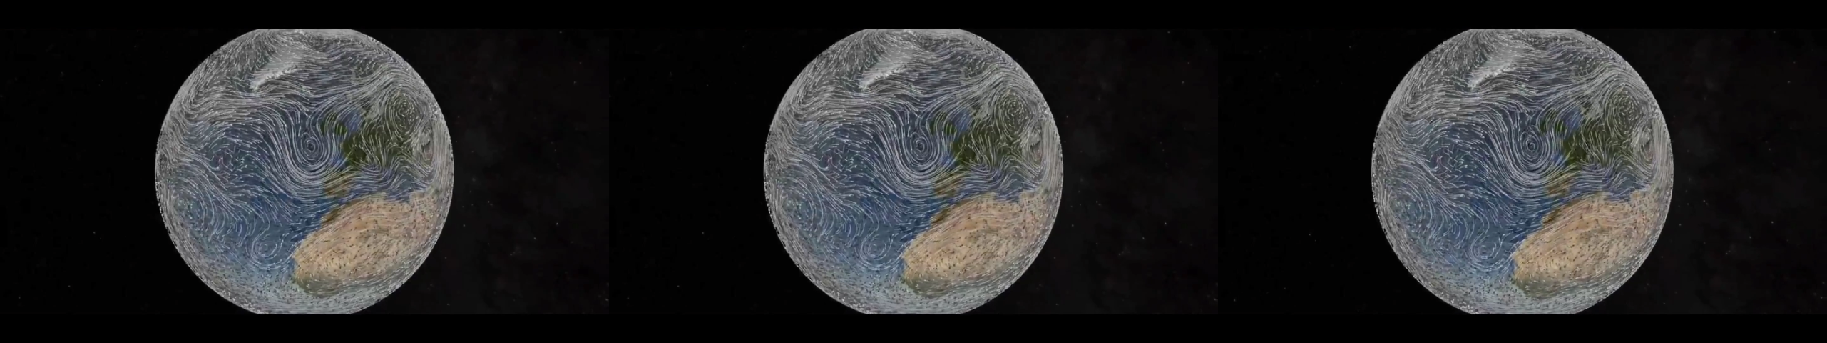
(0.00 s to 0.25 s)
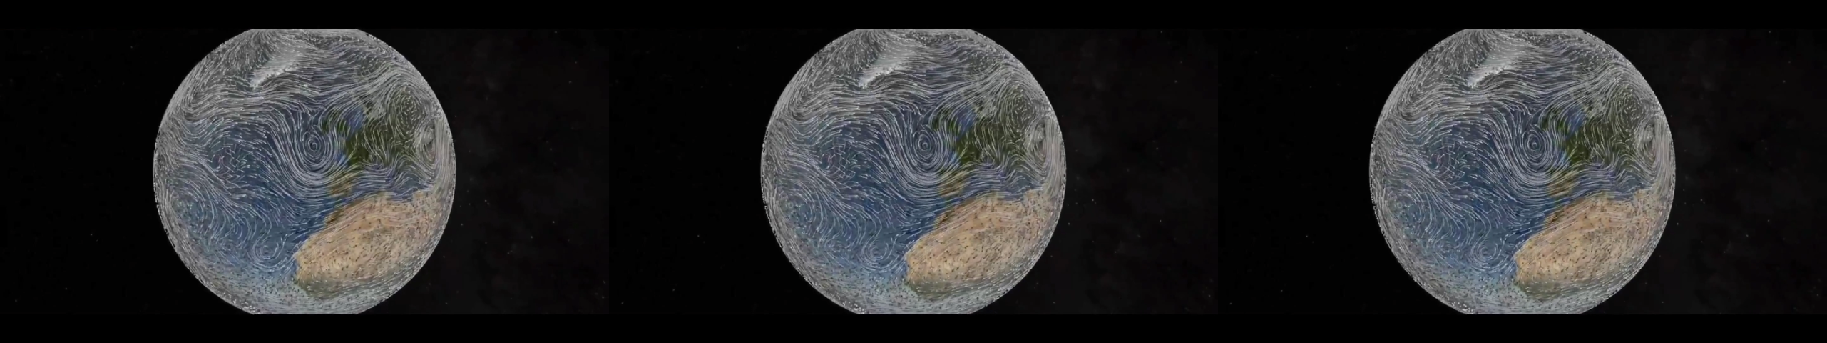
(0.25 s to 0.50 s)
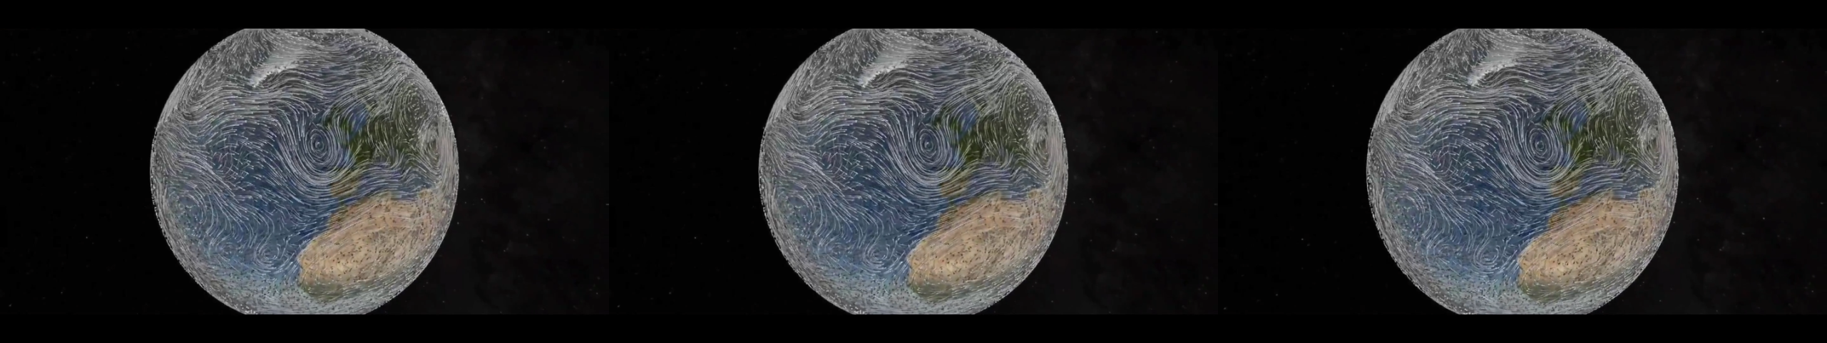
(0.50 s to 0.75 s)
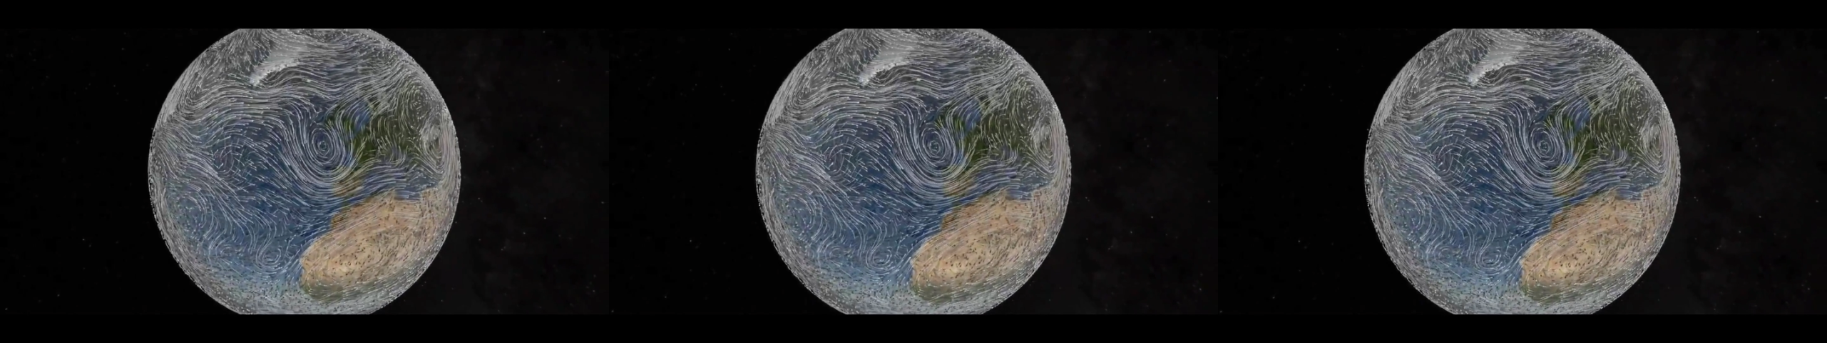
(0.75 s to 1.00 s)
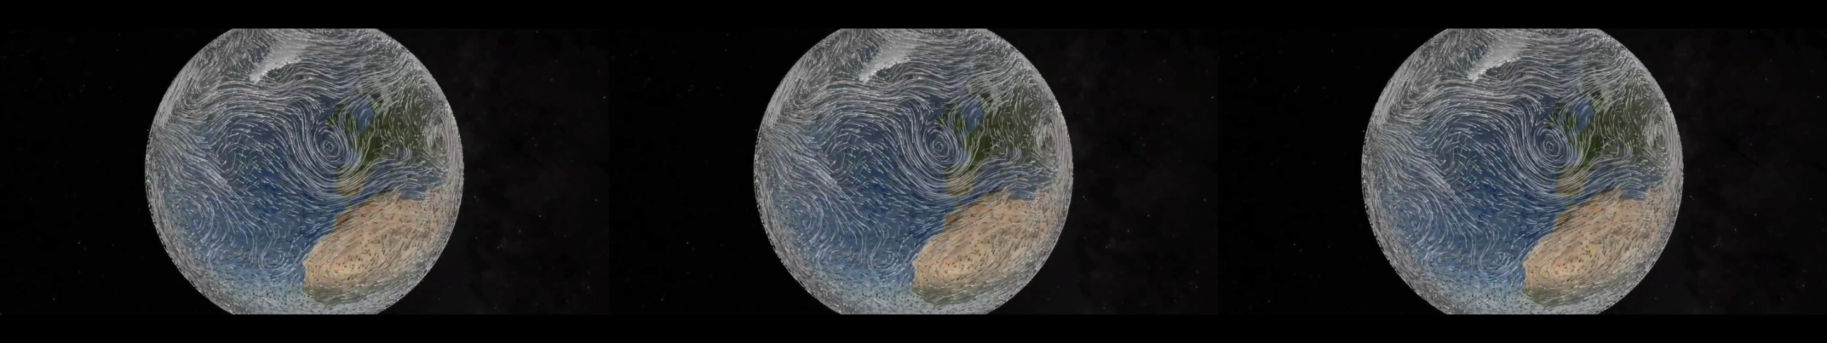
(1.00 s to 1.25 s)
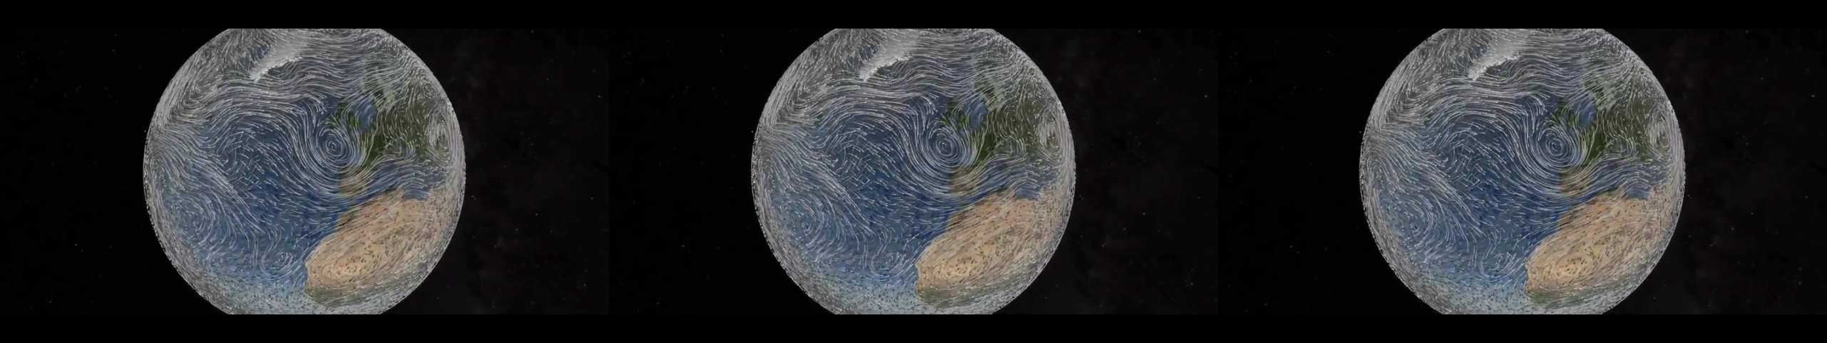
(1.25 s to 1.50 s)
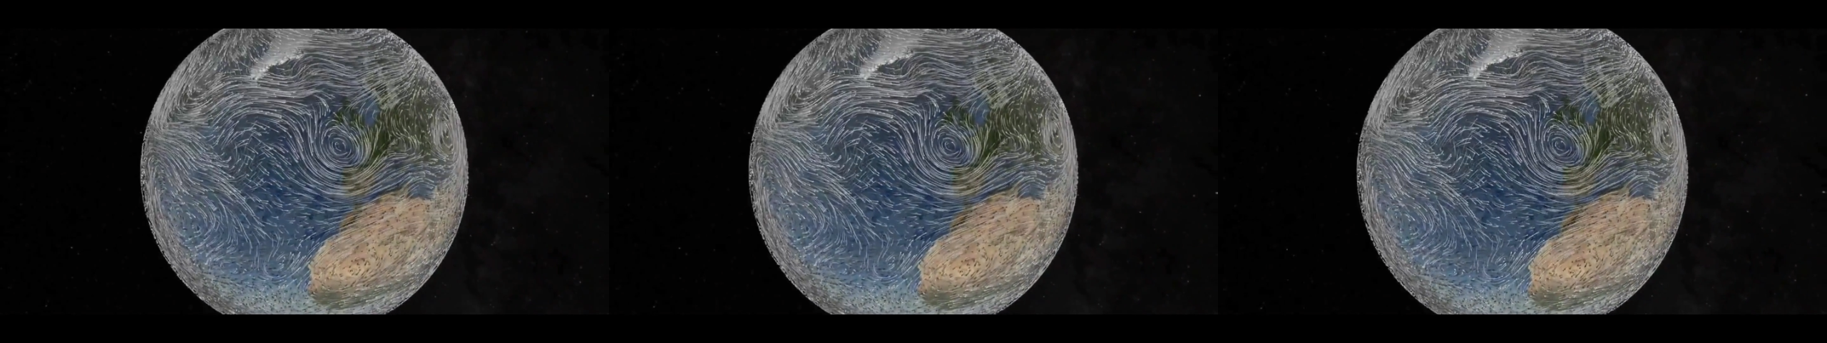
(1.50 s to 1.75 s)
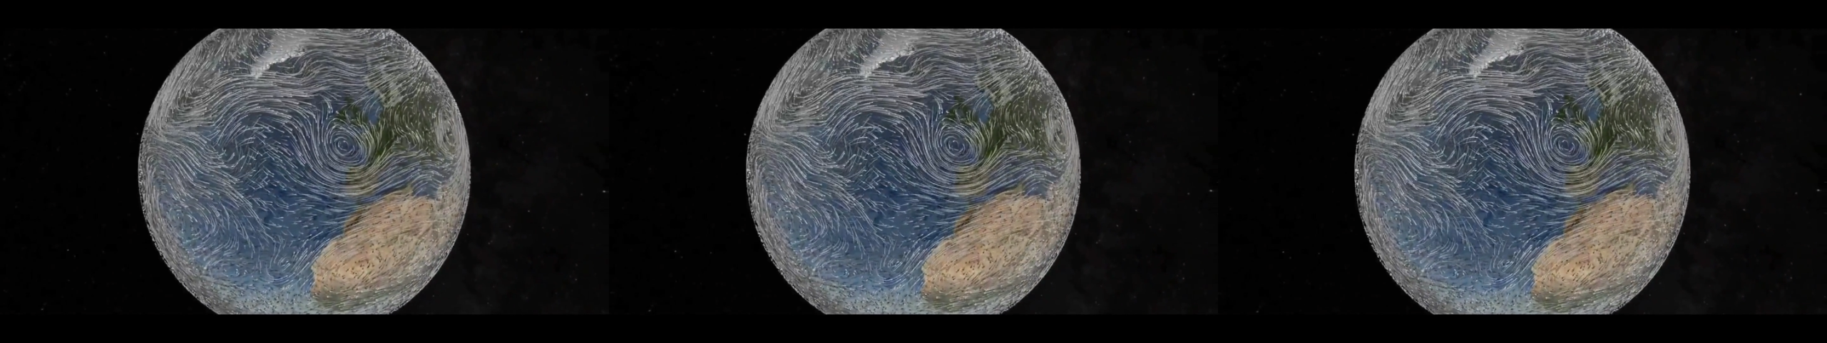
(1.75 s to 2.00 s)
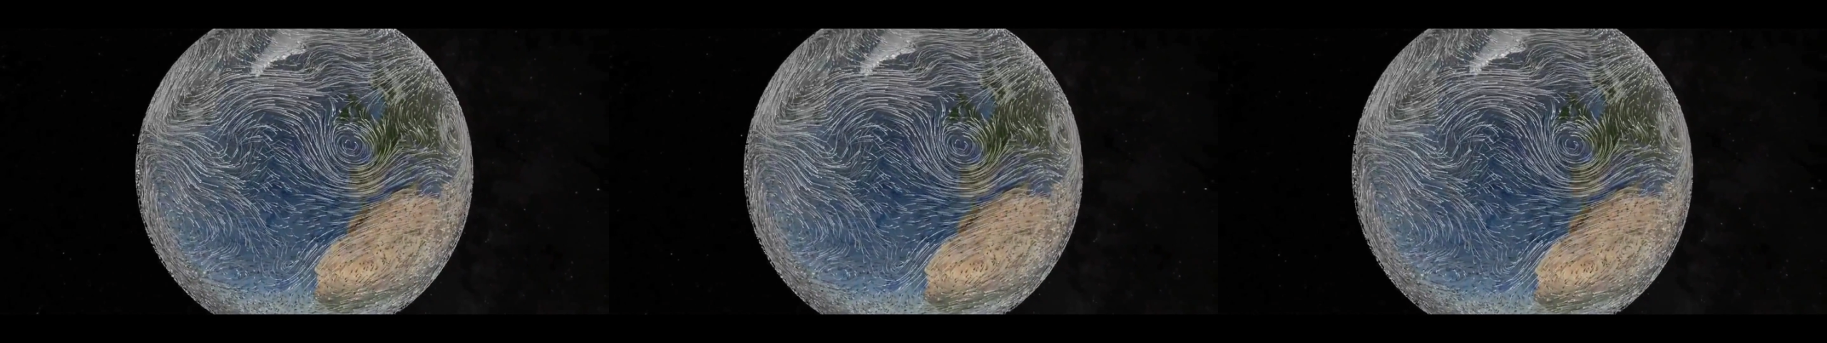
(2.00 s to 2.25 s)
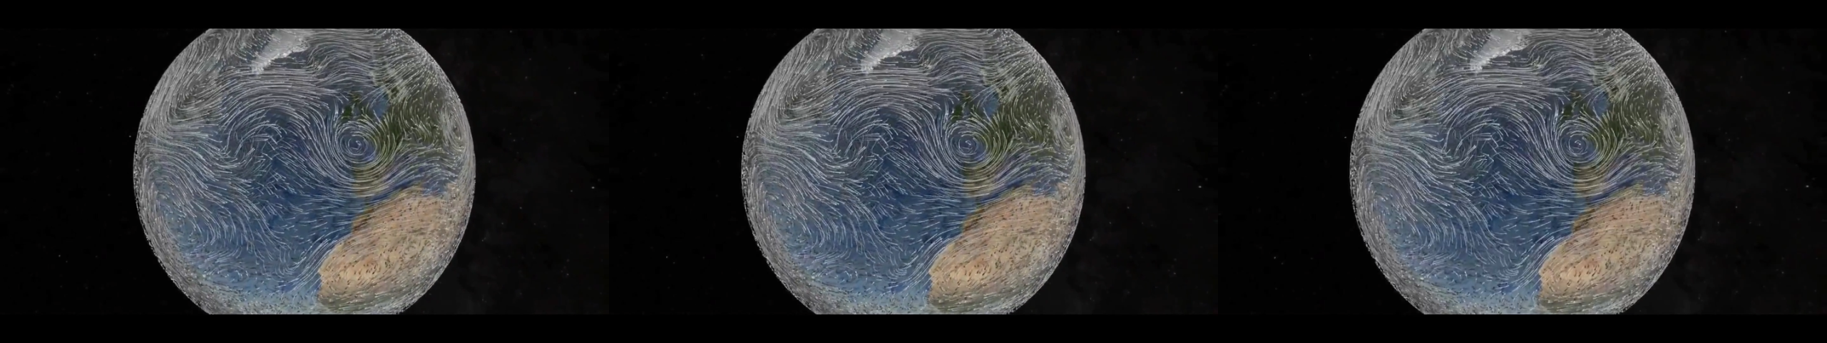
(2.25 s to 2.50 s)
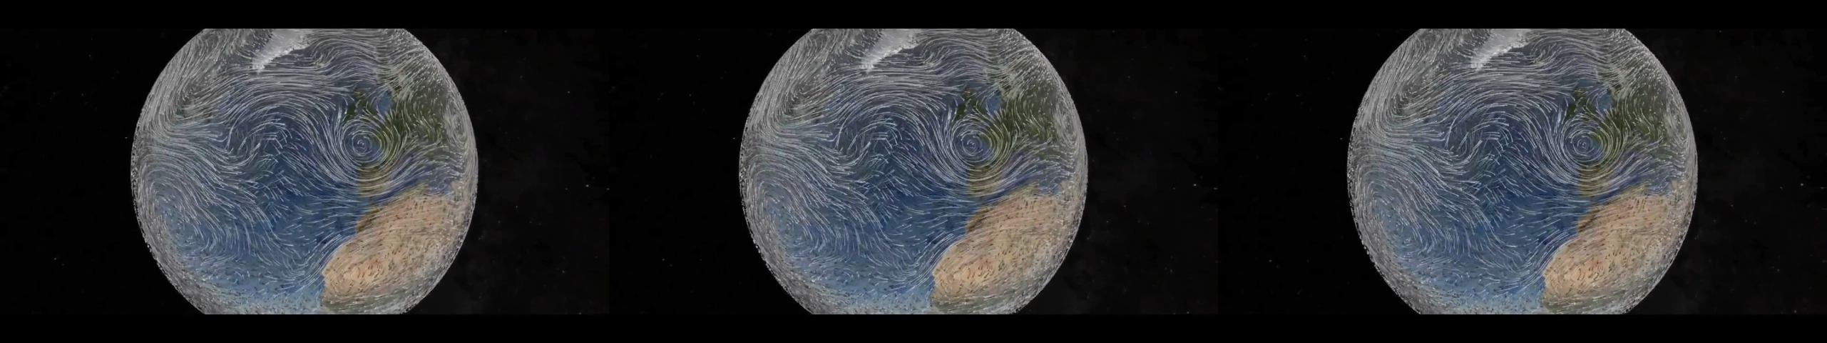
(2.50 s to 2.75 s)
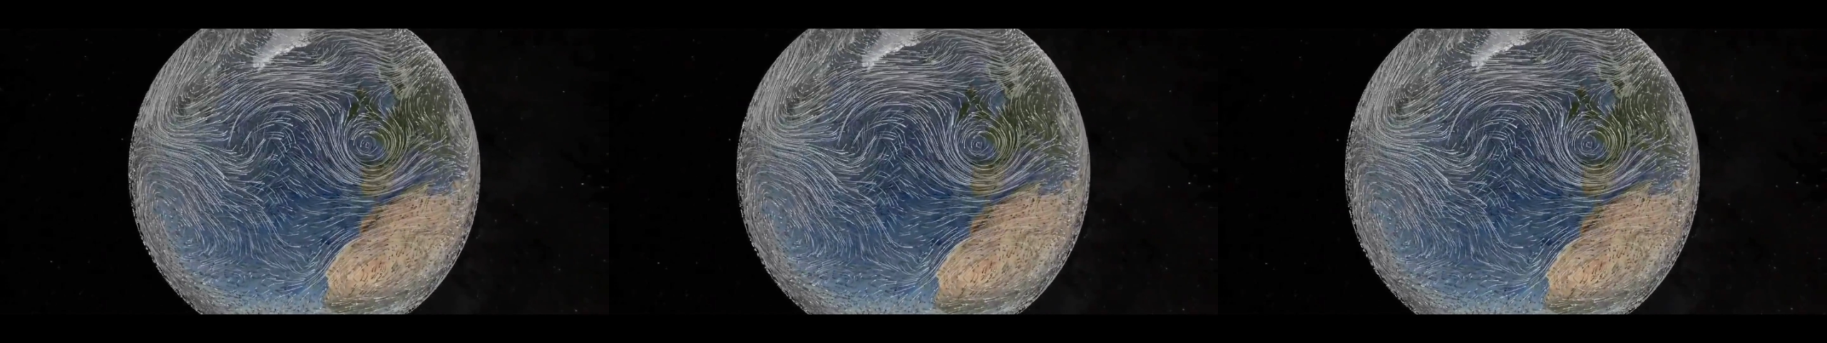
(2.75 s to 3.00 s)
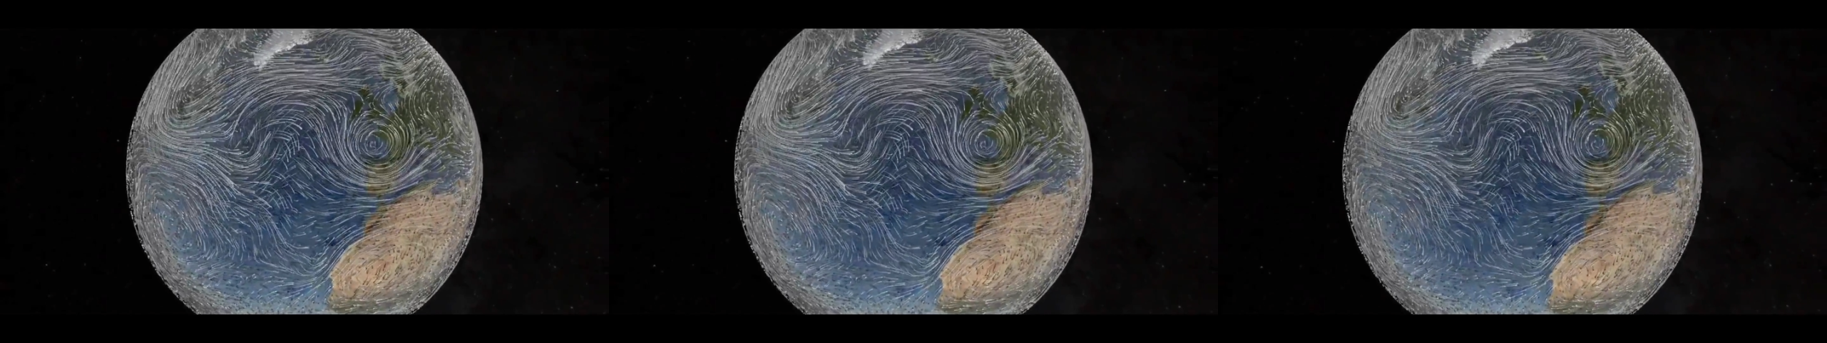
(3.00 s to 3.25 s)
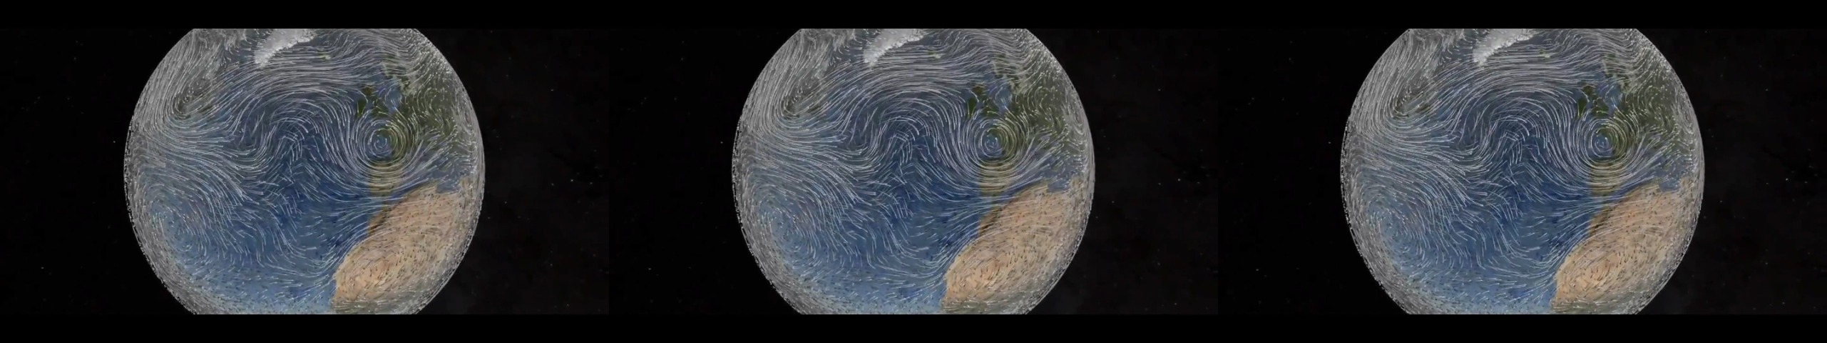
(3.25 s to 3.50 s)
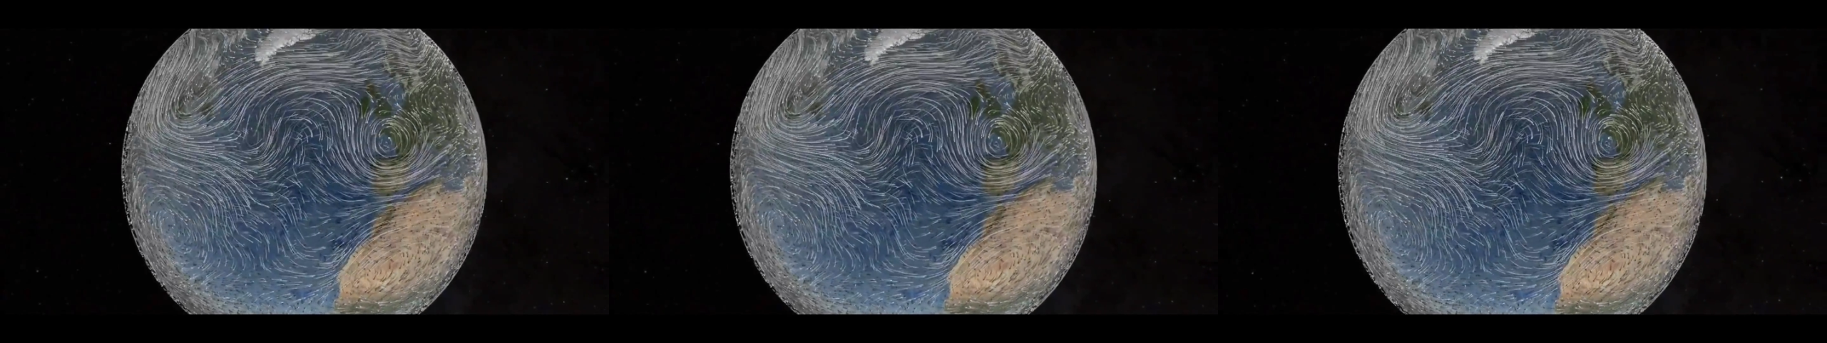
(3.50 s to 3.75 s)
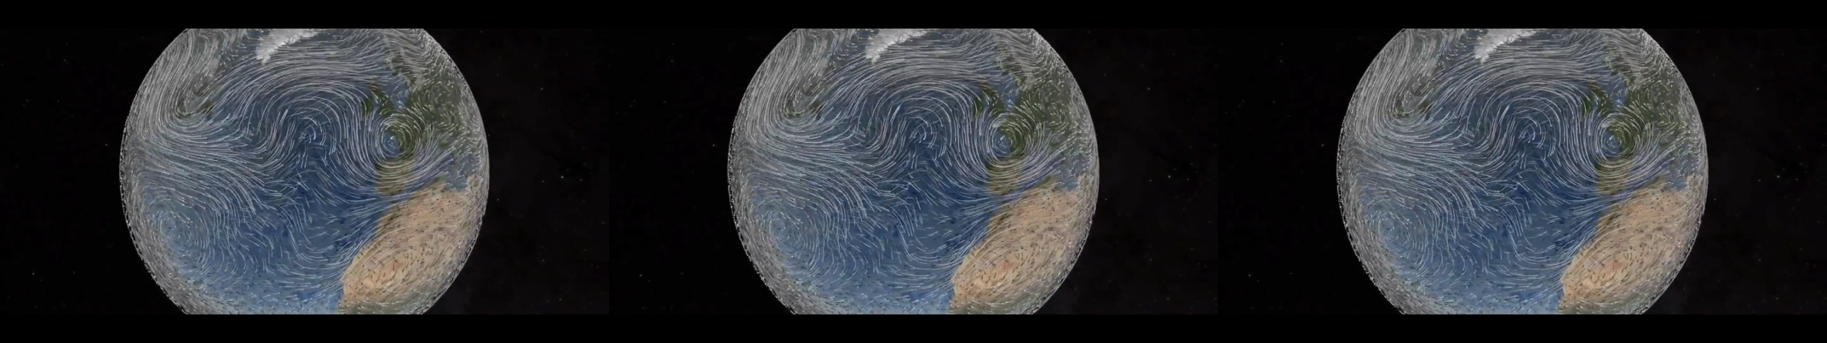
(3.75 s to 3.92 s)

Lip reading: Nobody's mouth can be seen.